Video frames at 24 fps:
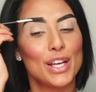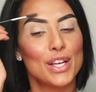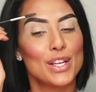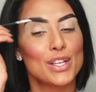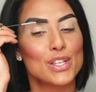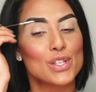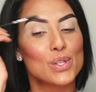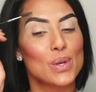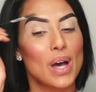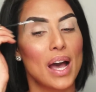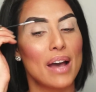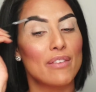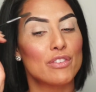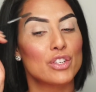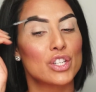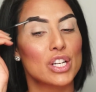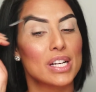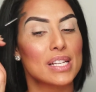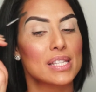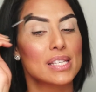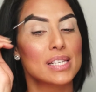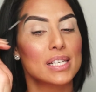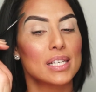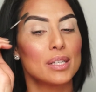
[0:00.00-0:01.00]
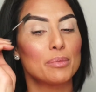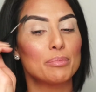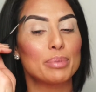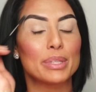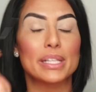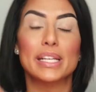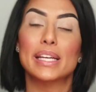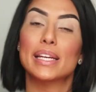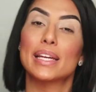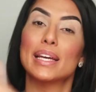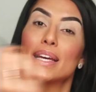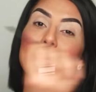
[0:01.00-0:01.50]
So I've just
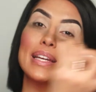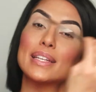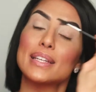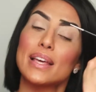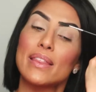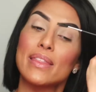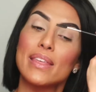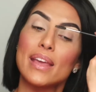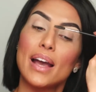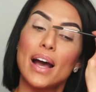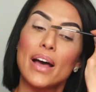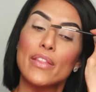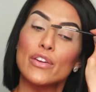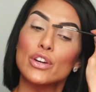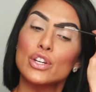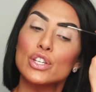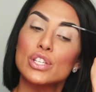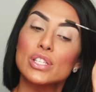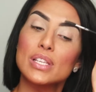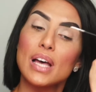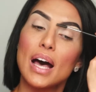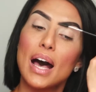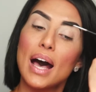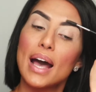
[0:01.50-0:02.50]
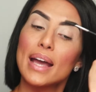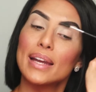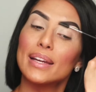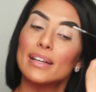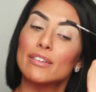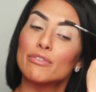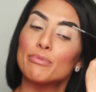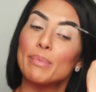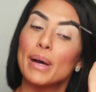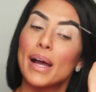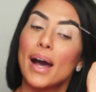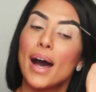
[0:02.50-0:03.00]
completed the other side
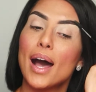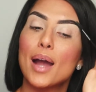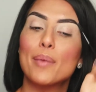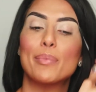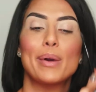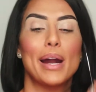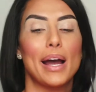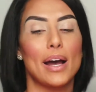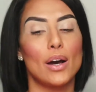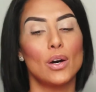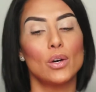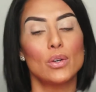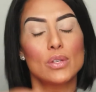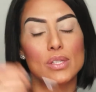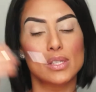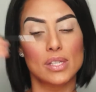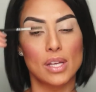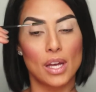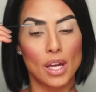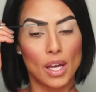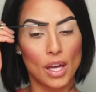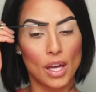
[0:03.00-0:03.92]
of my eyebrows.